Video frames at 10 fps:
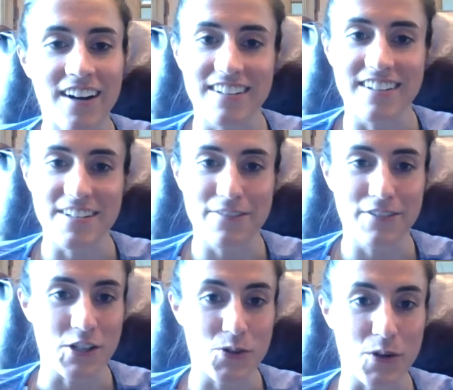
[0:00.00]
and
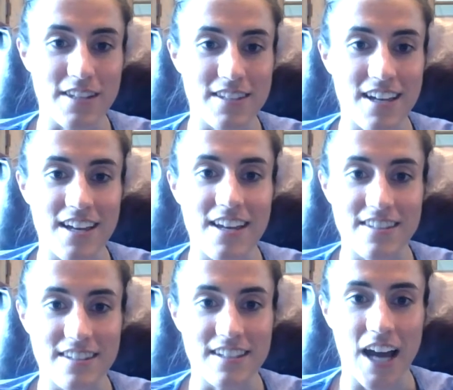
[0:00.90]
different
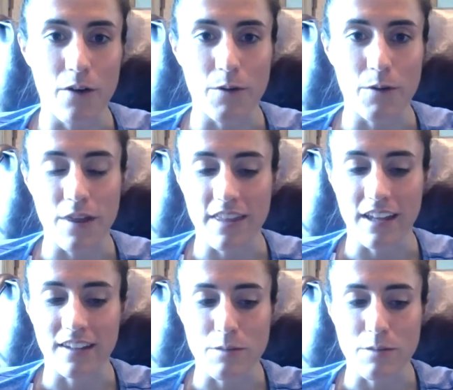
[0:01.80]
choices and how we want
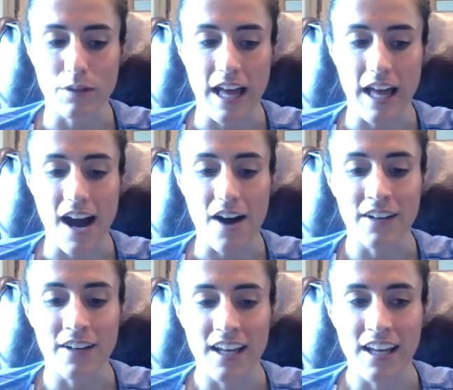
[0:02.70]
things to play out.
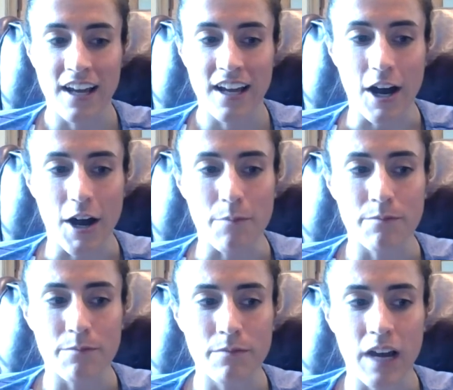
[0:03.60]

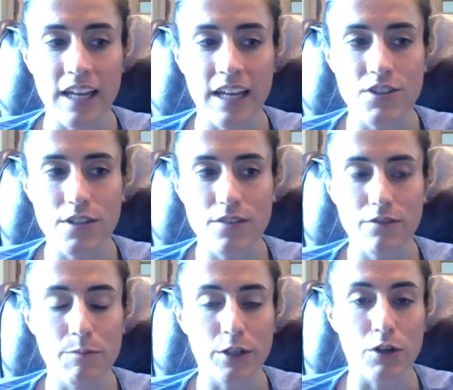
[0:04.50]
I guess just
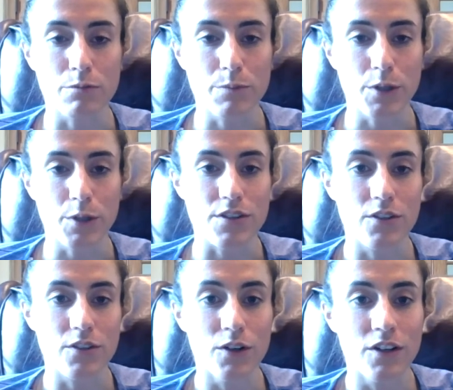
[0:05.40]
from your own
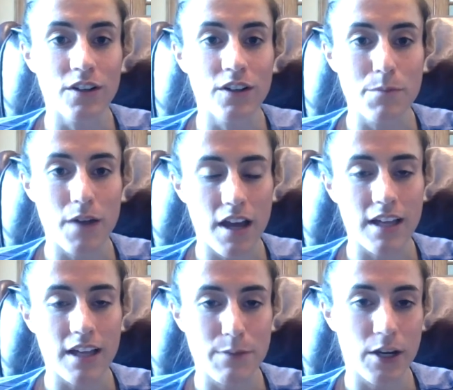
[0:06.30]
personal
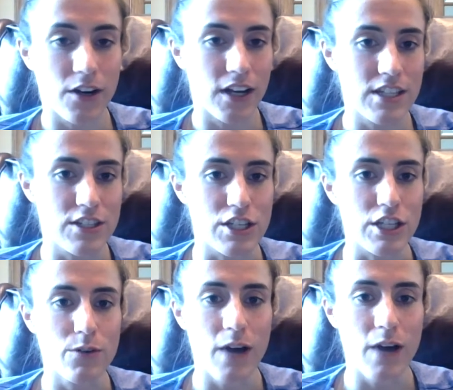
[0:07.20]
experience, do
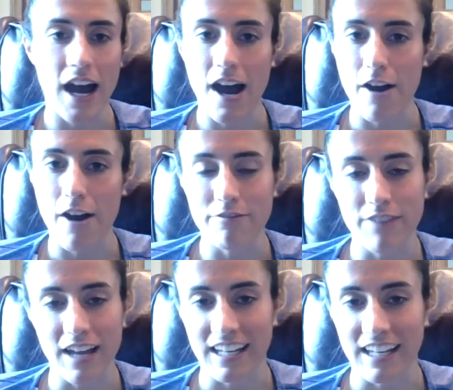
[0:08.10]
you have
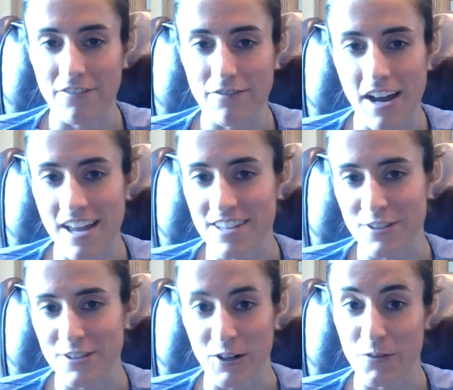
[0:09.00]
any advice
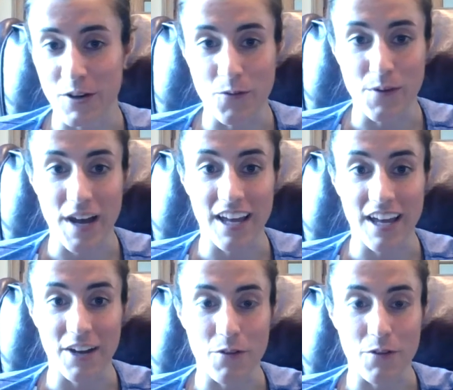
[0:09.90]
or want to weigh
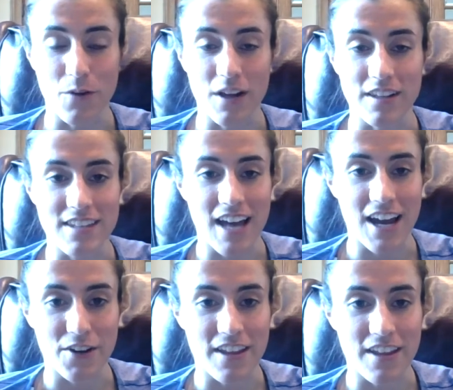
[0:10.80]
in with one side
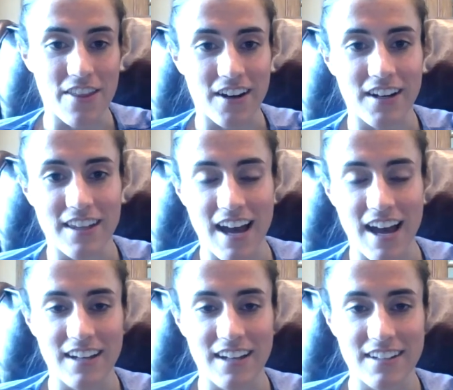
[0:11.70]
or the other in
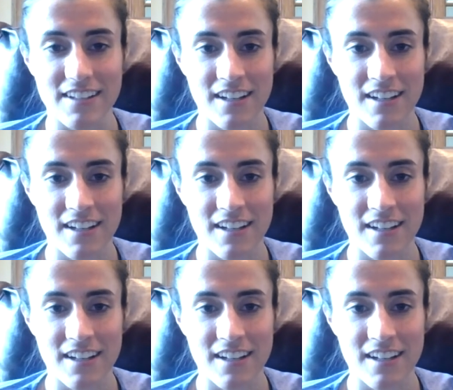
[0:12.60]
that?